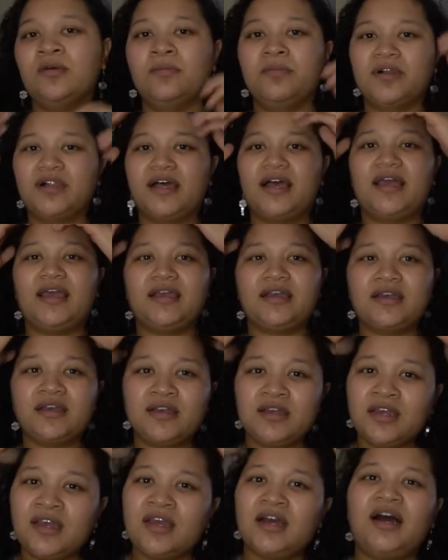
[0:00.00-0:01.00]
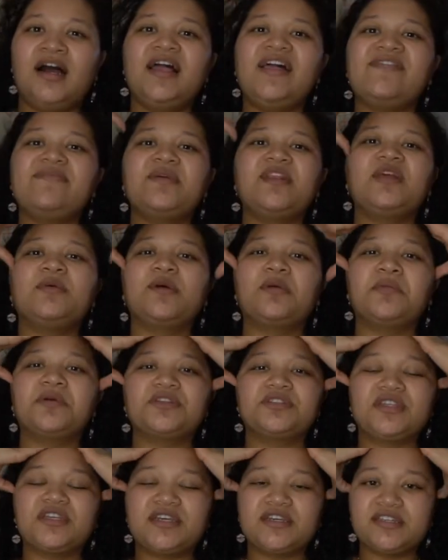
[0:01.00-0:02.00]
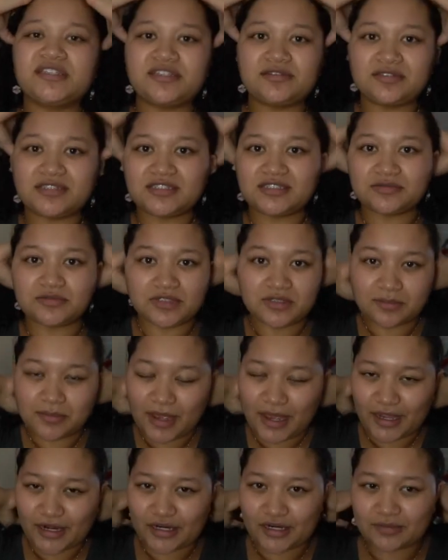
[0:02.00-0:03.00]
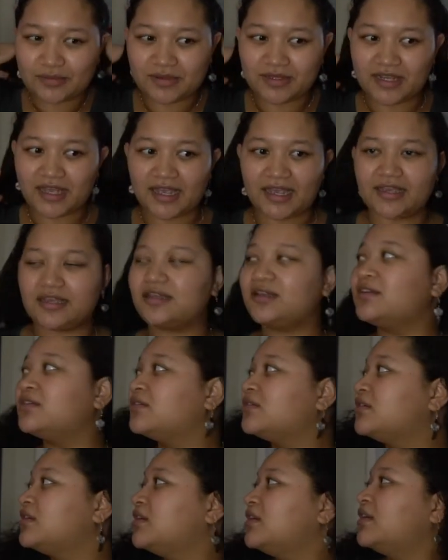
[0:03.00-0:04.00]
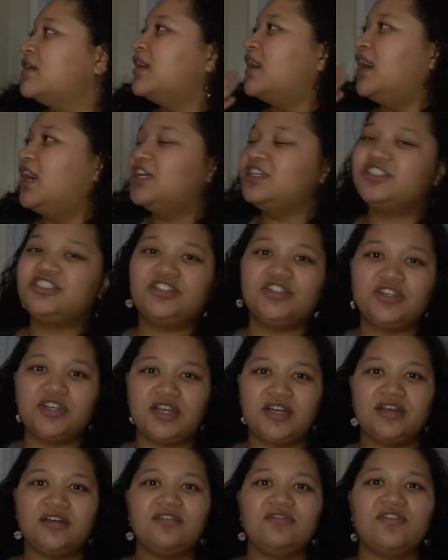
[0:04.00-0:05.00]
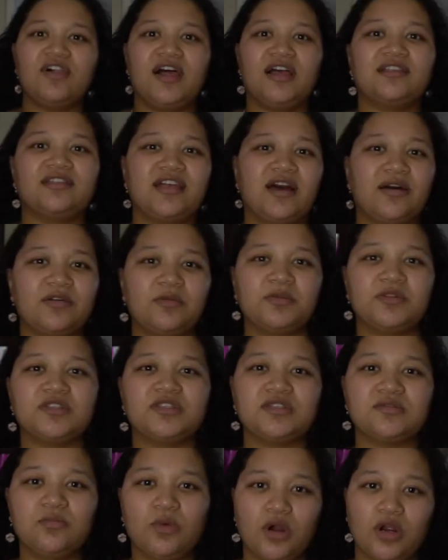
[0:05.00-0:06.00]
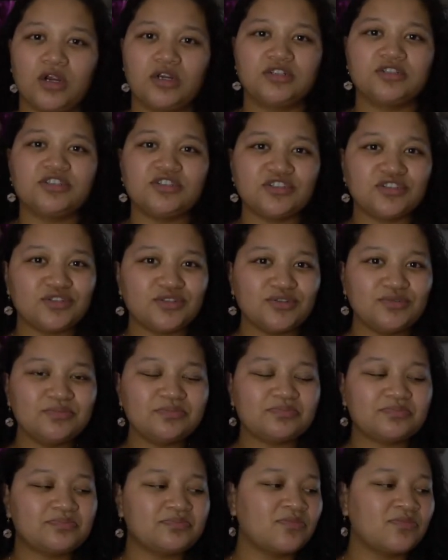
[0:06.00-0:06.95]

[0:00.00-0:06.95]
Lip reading: But like, I have many more birthdays, so it doesn't really matter. But like, I should have, like, that would have been smart to do.